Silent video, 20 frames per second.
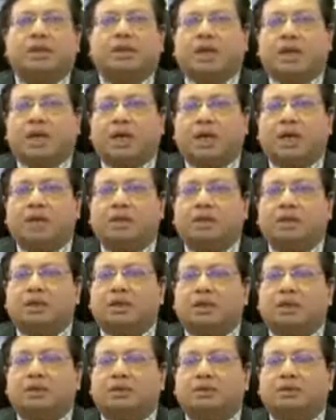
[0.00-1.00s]
And
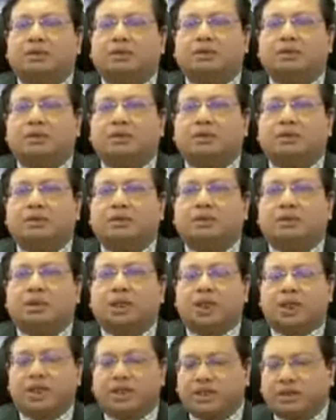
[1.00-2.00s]

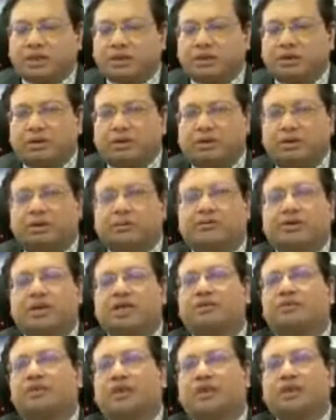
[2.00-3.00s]
another
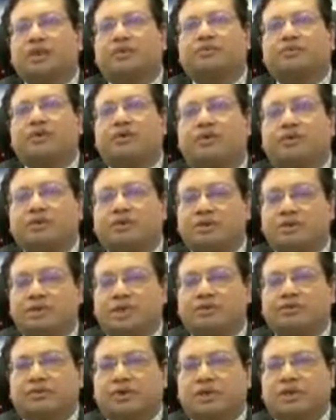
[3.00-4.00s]
first part of your
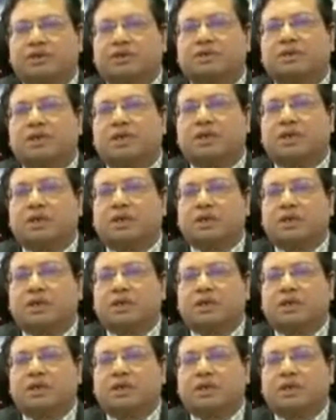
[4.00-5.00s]
question was,
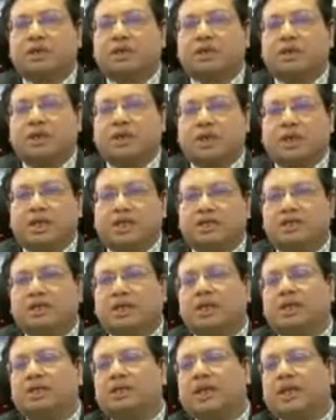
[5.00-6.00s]
is
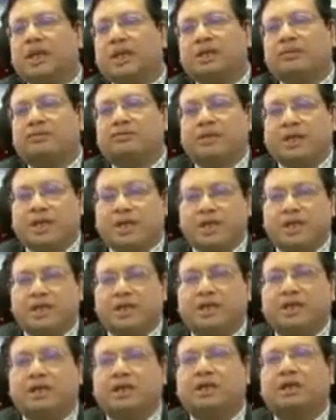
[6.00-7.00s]
there enough
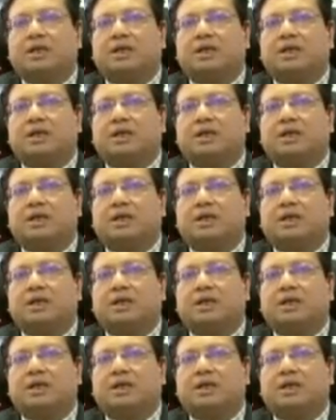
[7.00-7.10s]
planning